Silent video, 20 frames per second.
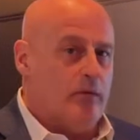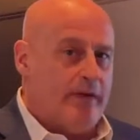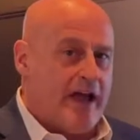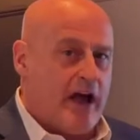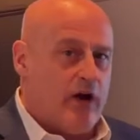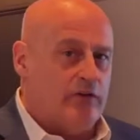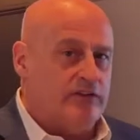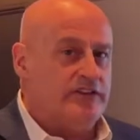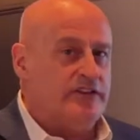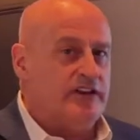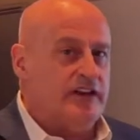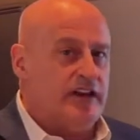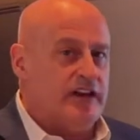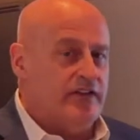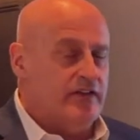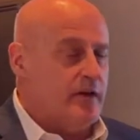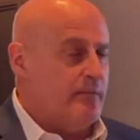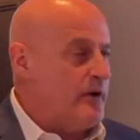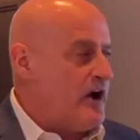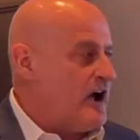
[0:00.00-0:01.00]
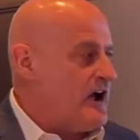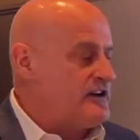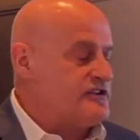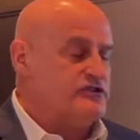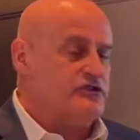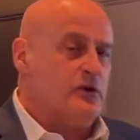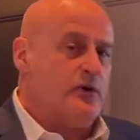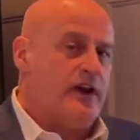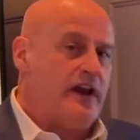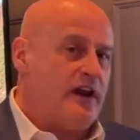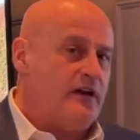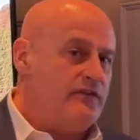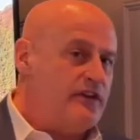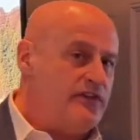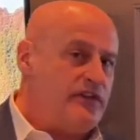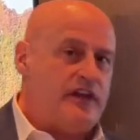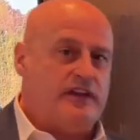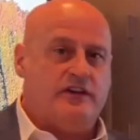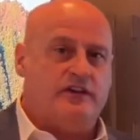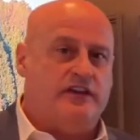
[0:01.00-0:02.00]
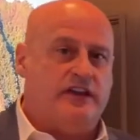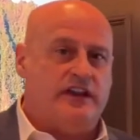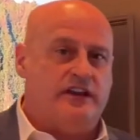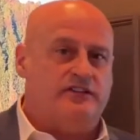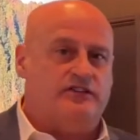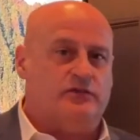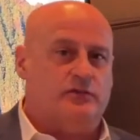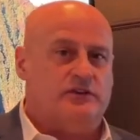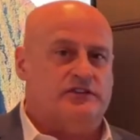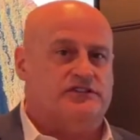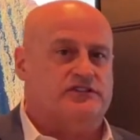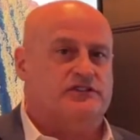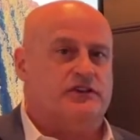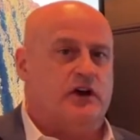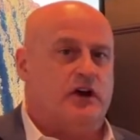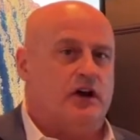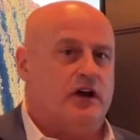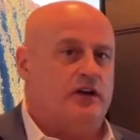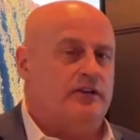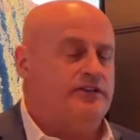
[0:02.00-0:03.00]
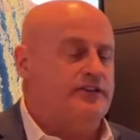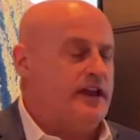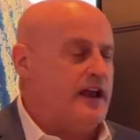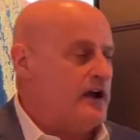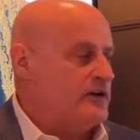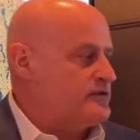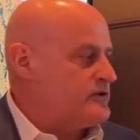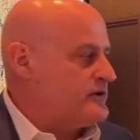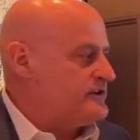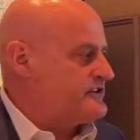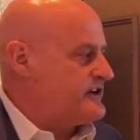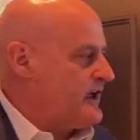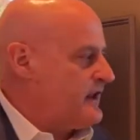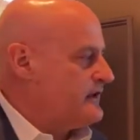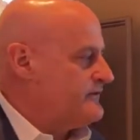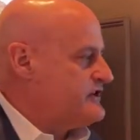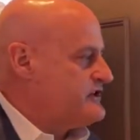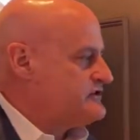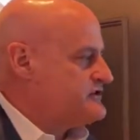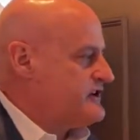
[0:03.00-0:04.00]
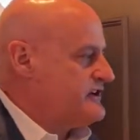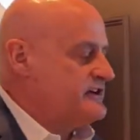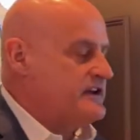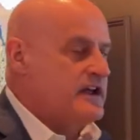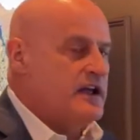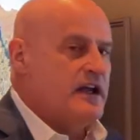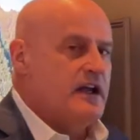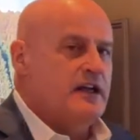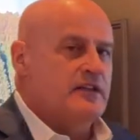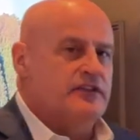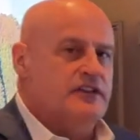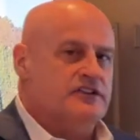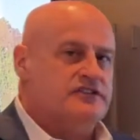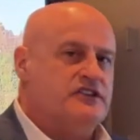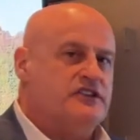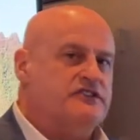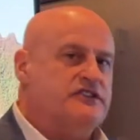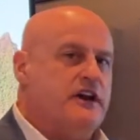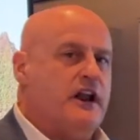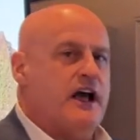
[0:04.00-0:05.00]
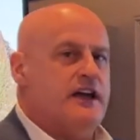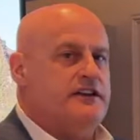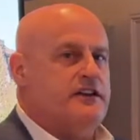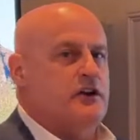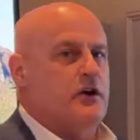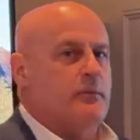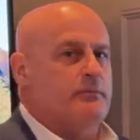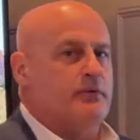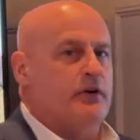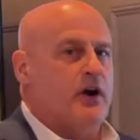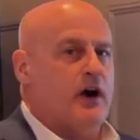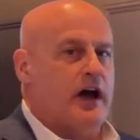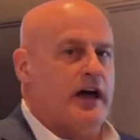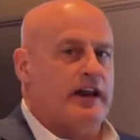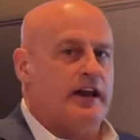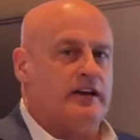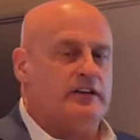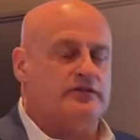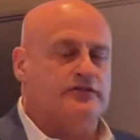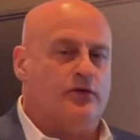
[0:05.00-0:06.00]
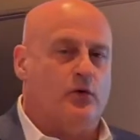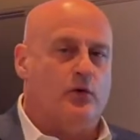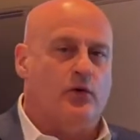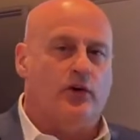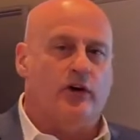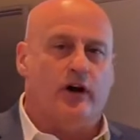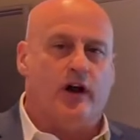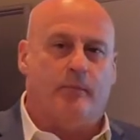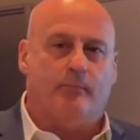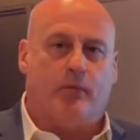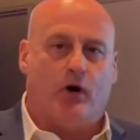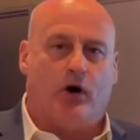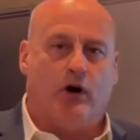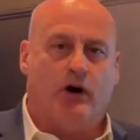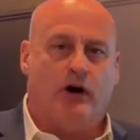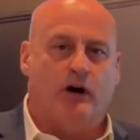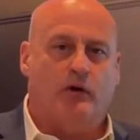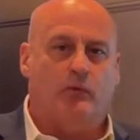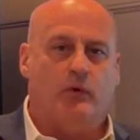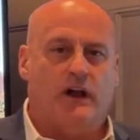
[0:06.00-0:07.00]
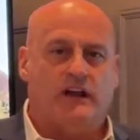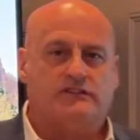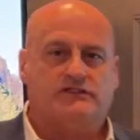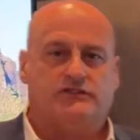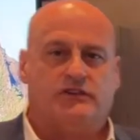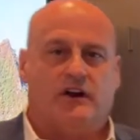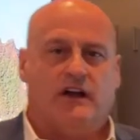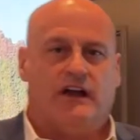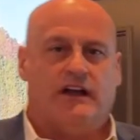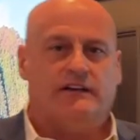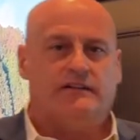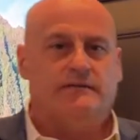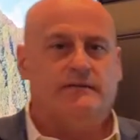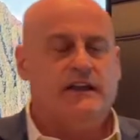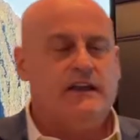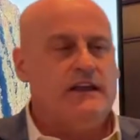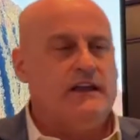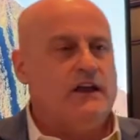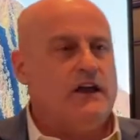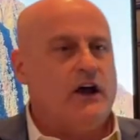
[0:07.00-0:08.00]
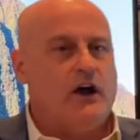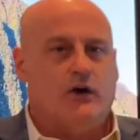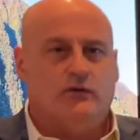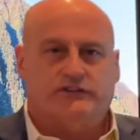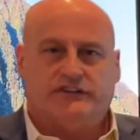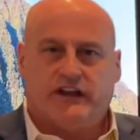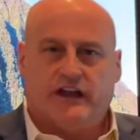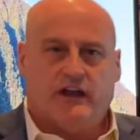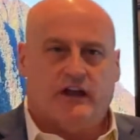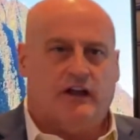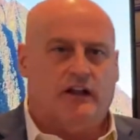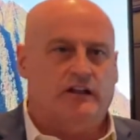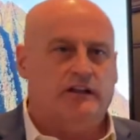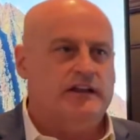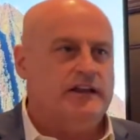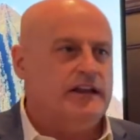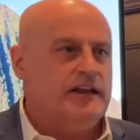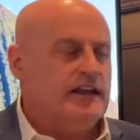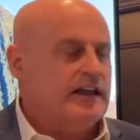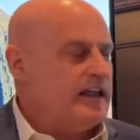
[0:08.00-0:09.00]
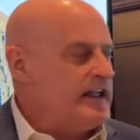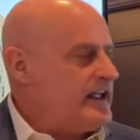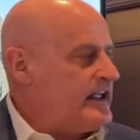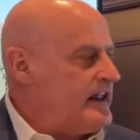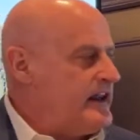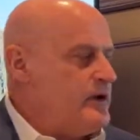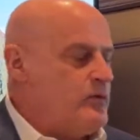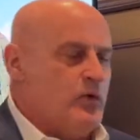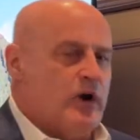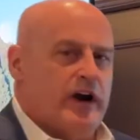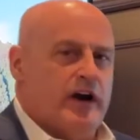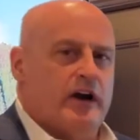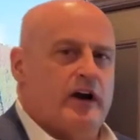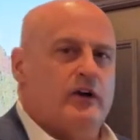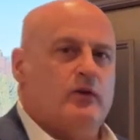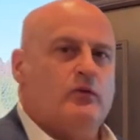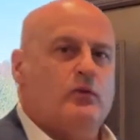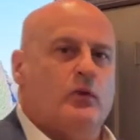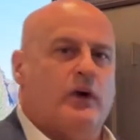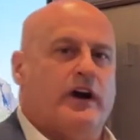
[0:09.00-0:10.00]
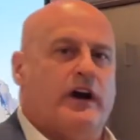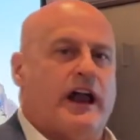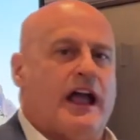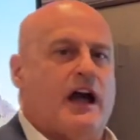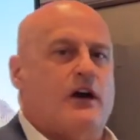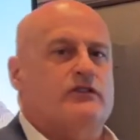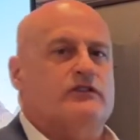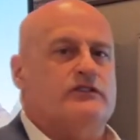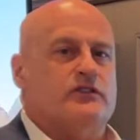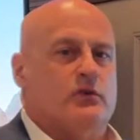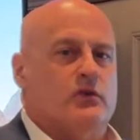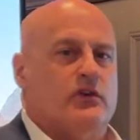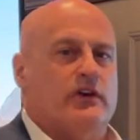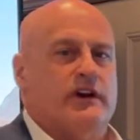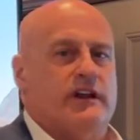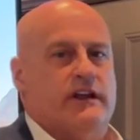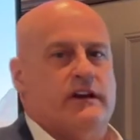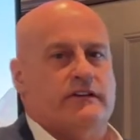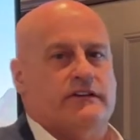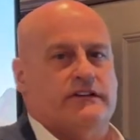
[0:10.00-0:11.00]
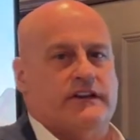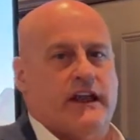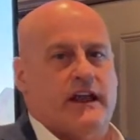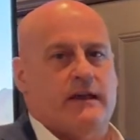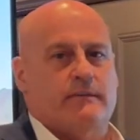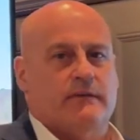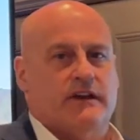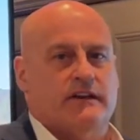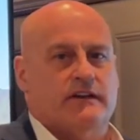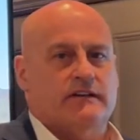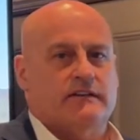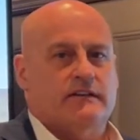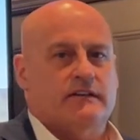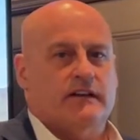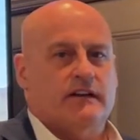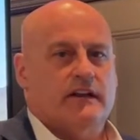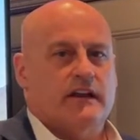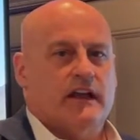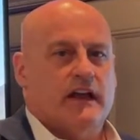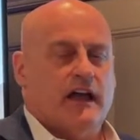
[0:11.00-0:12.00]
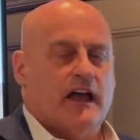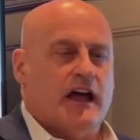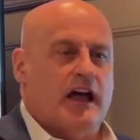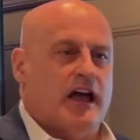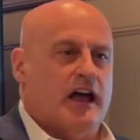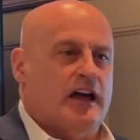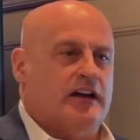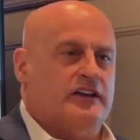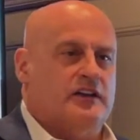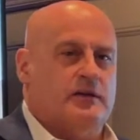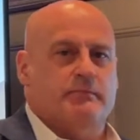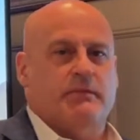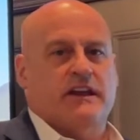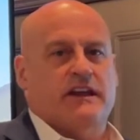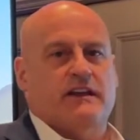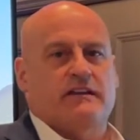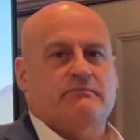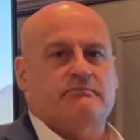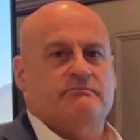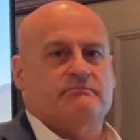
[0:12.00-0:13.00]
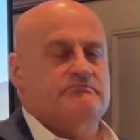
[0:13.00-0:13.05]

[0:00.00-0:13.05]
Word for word: mount in the box, so everything you need to install the outdoor television. This is an ideal product for a bar, restaurant, hotel, anywhere where outdoor entertainment uh, could be